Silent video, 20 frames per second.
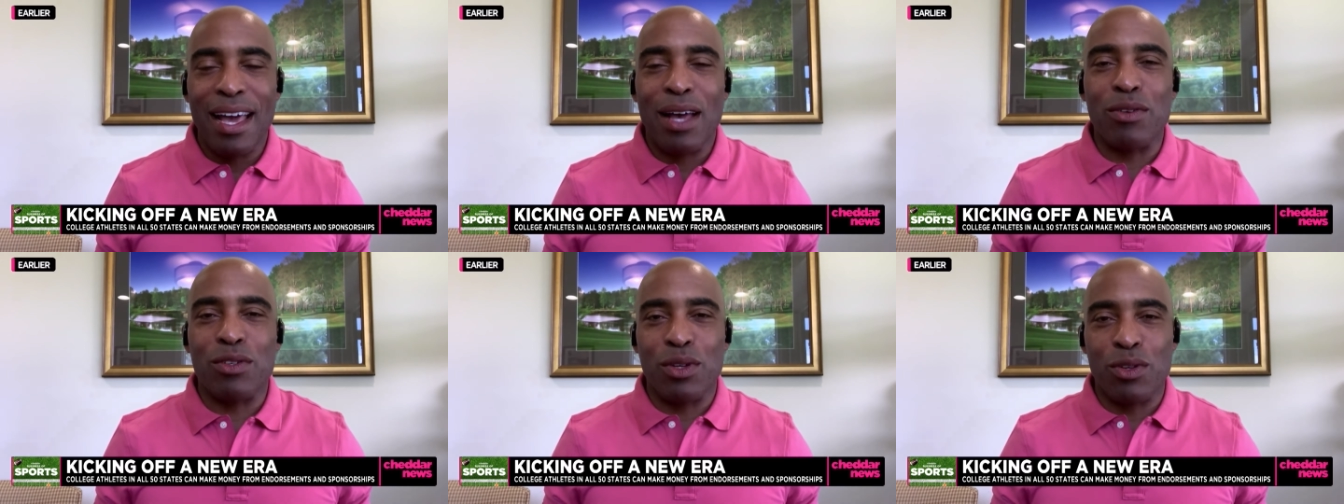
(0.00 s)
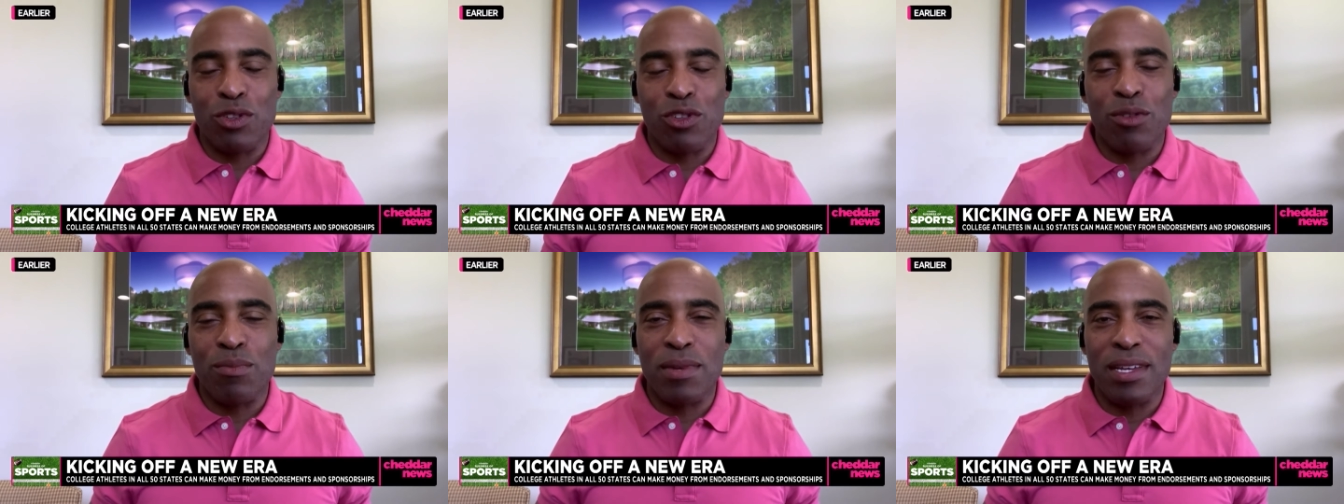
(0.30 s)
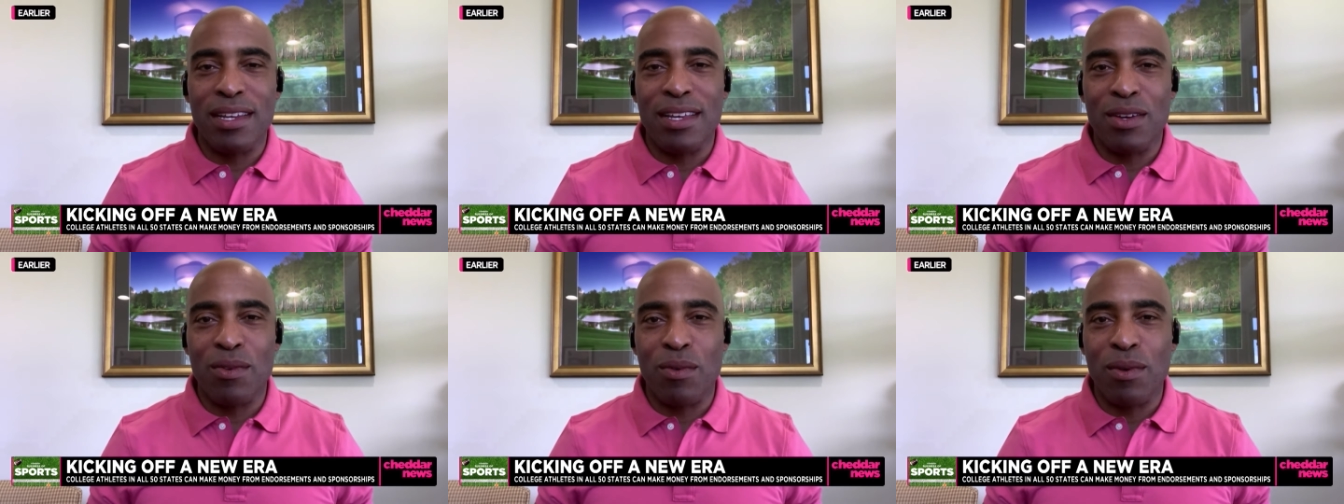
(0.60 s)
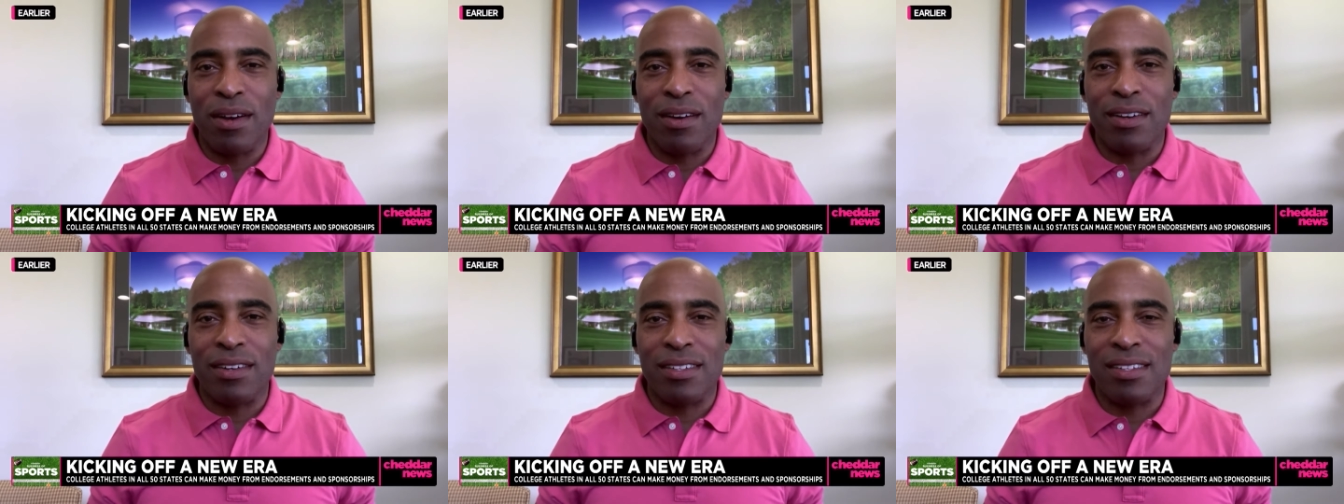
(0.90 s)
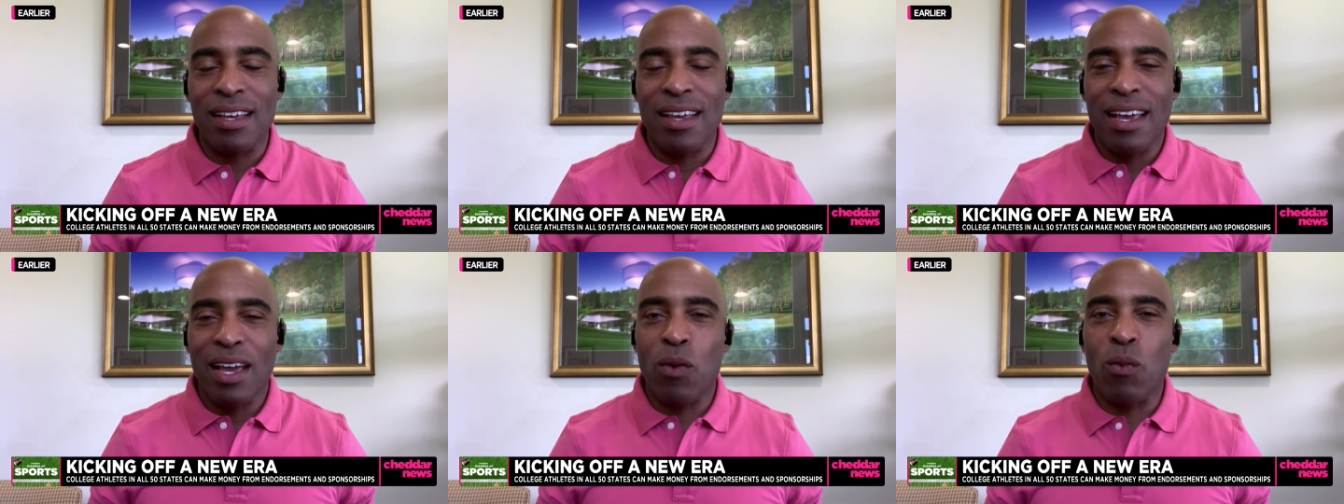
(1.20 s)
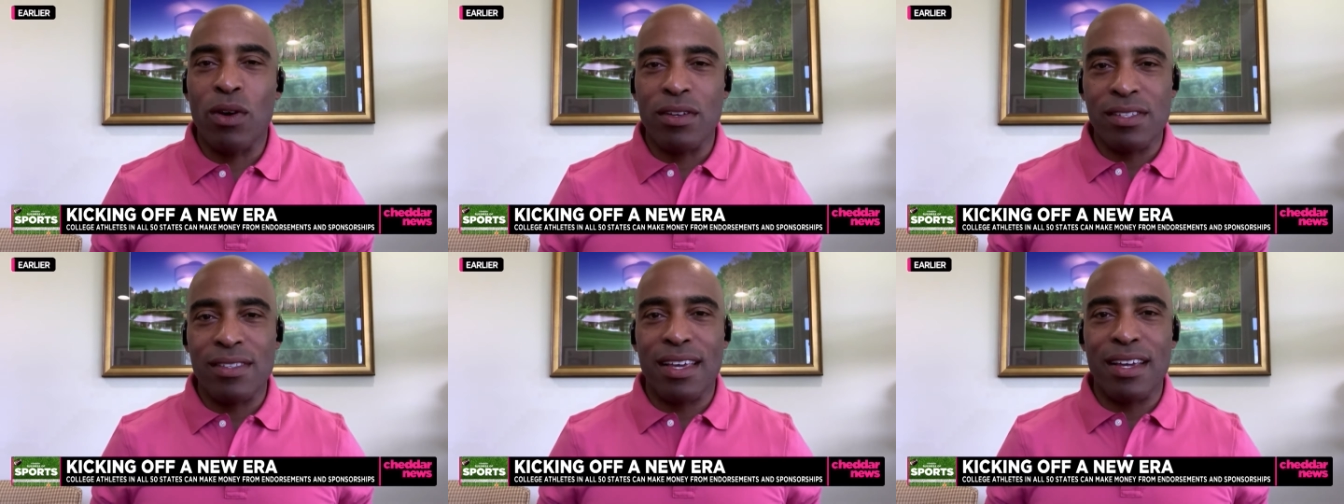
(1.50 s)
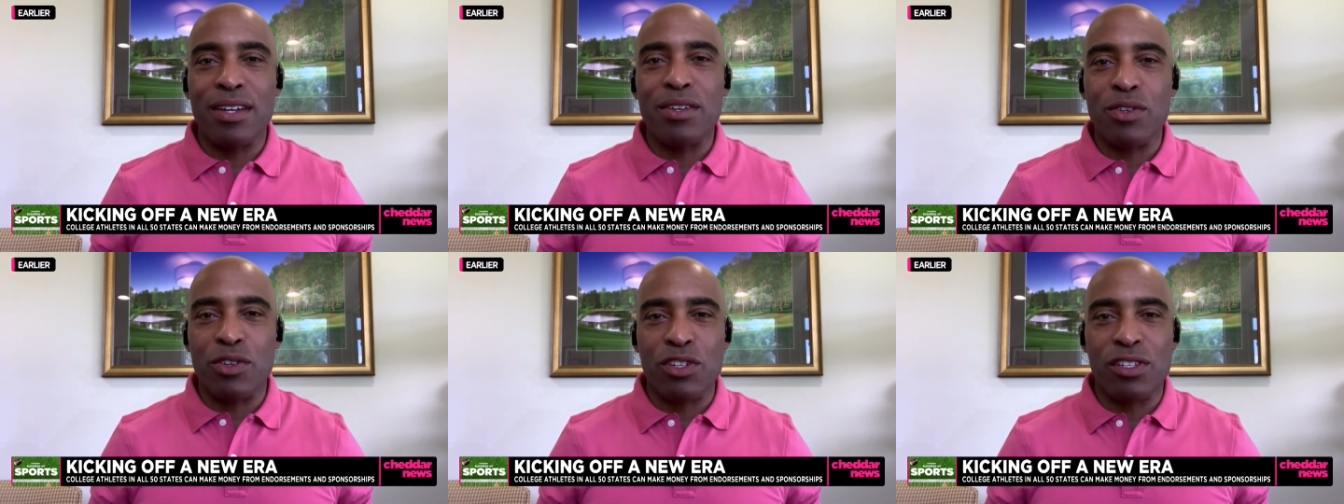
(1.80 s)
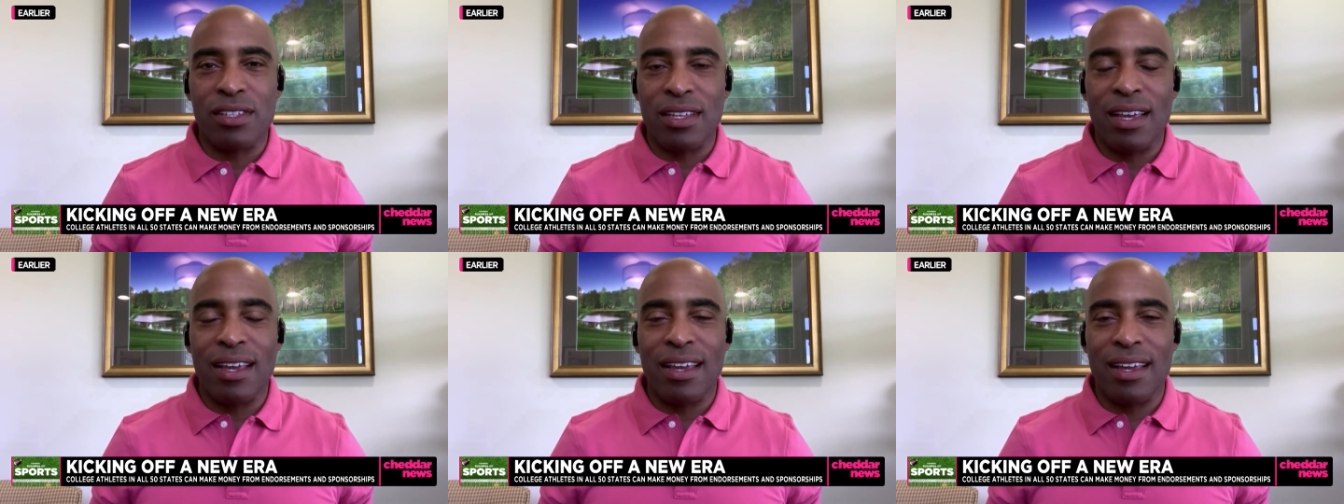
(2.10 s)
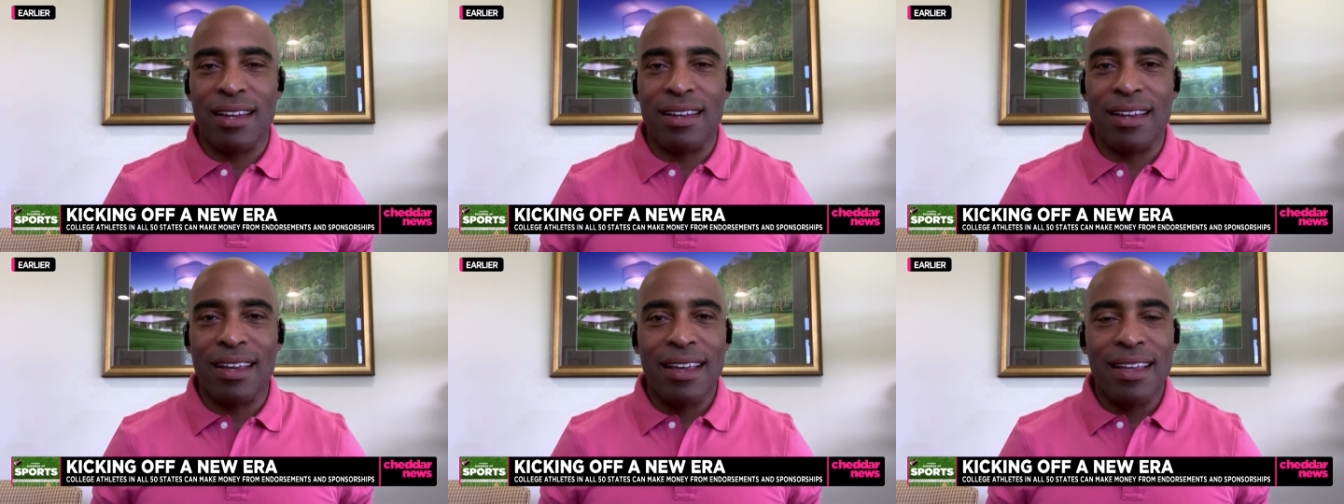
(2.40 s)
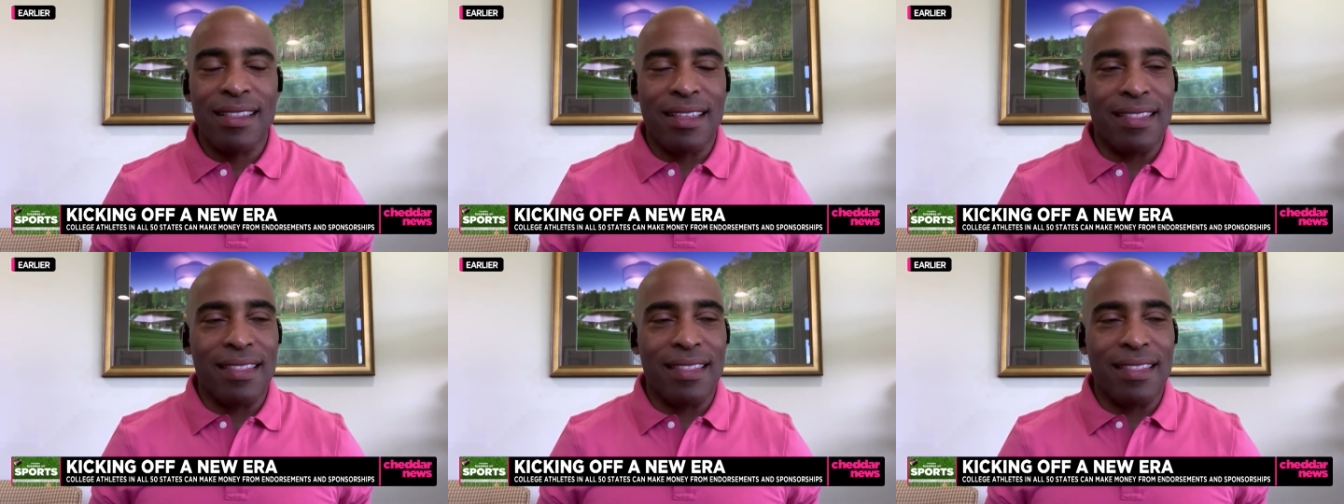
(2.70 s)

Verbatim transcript: how social media works, and once they understand